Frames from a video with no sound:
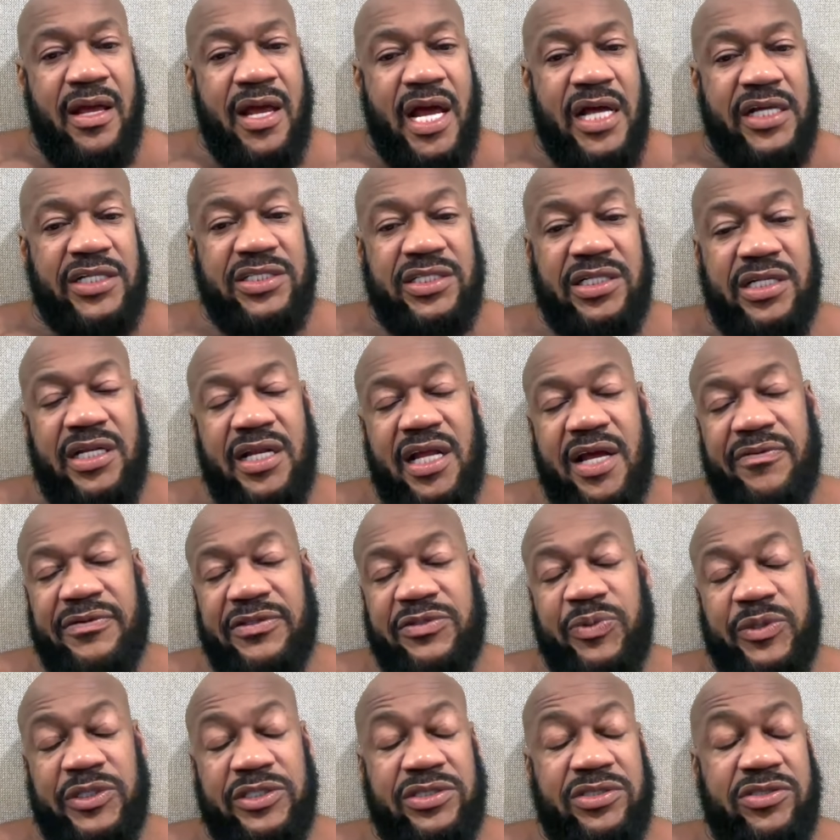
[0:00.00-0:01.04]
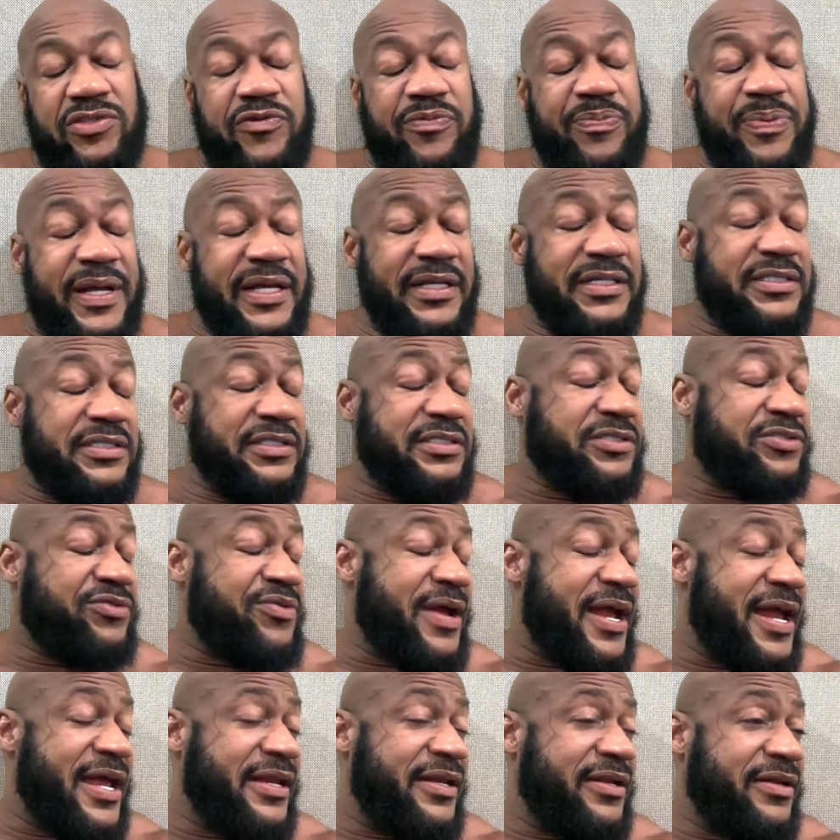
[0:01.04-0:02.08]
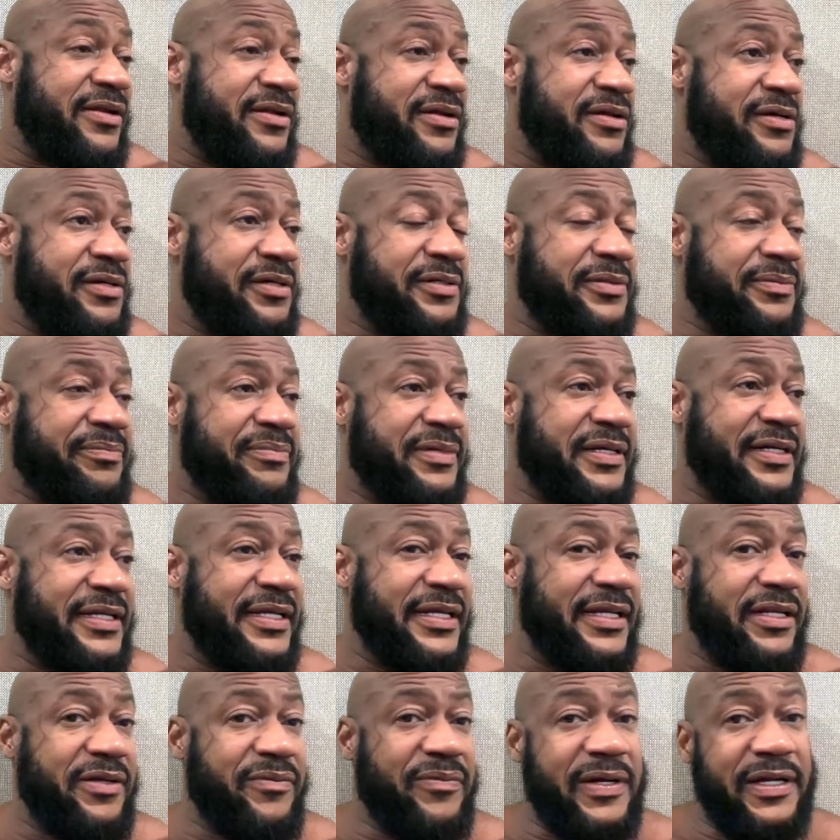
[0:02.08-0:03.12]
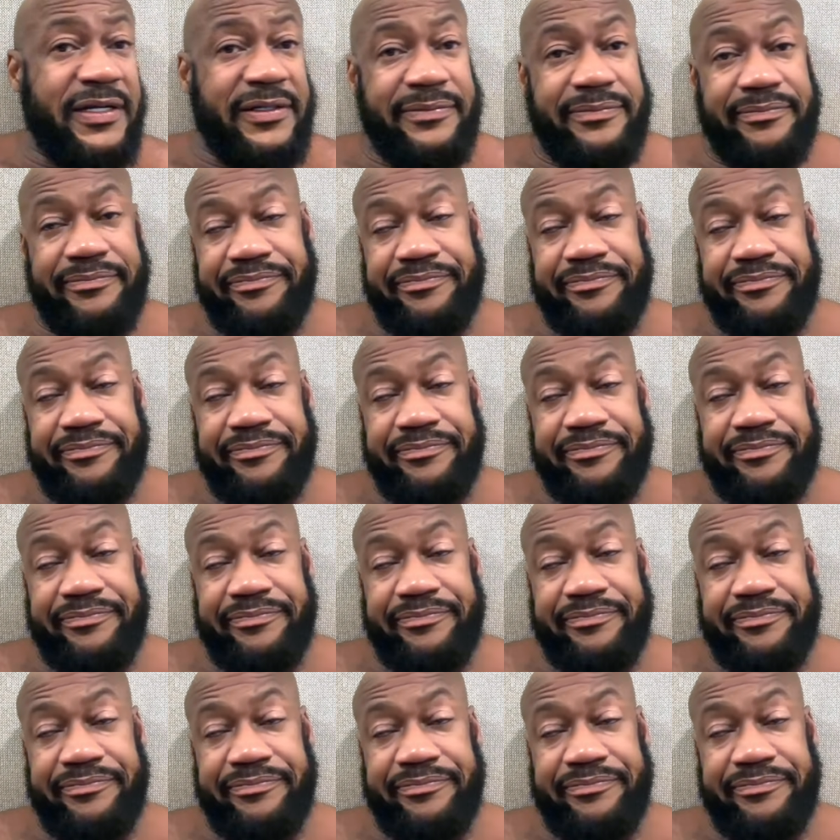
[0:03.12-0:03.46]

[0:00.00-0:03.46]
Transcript: I should never switch toothpastes. trying to, but anyway,